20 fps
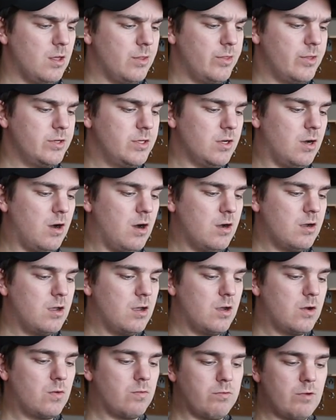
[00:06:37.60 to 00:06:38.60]
The
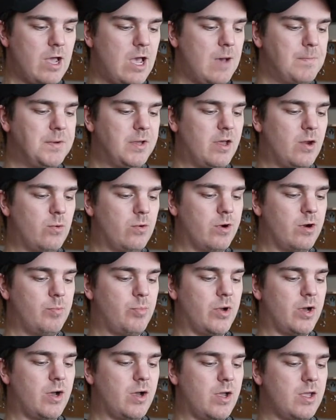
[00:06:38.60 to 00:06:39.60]
dog grabbed Edward
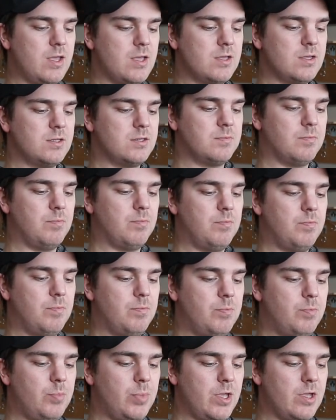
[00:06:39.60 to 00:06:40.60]
by his
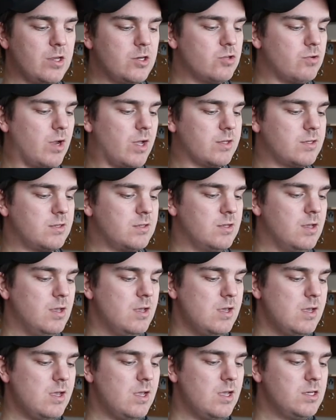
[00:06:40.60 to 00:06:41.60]
pink dress
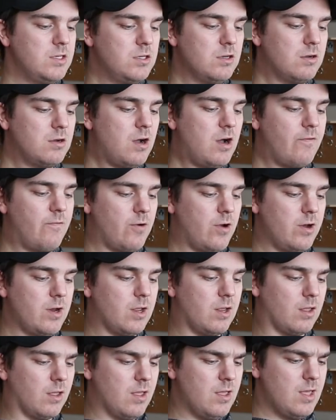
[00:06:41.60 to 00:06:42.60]
and took off
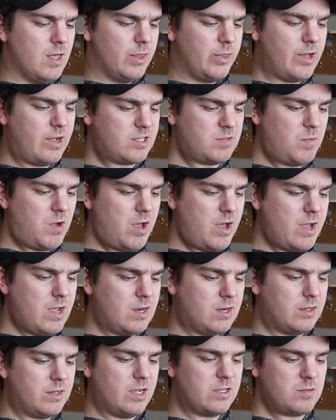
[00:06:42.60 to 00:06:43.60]
running. "That's
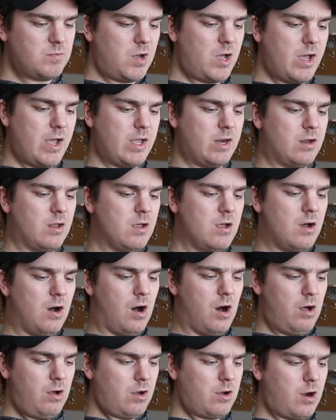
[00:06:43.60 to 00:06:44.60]
mine! That's mine!
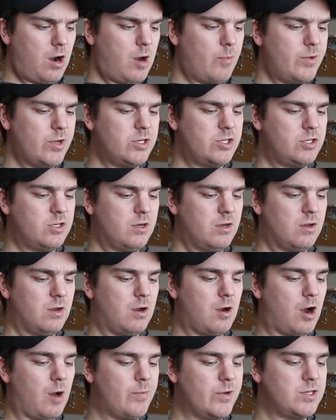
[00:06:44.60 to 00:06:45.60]
All
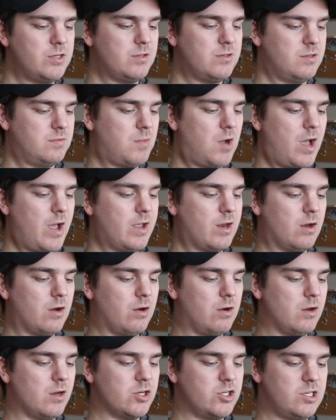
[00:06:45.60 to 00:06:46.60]
garbages is mine!"
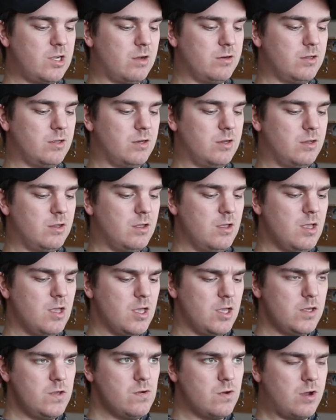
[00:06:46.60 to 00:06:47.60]
Ernest shouted.
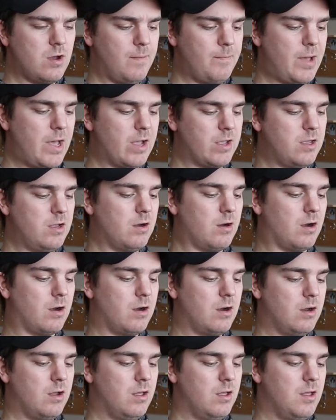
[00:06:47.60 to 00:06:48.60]
"You come back here!"
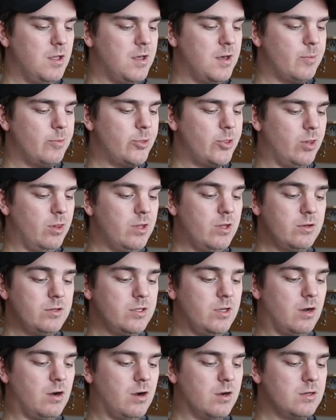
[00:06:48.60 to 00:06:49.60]
But the little
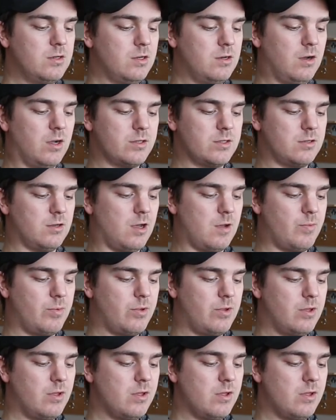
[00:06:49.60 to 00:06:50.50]
dog did not stop.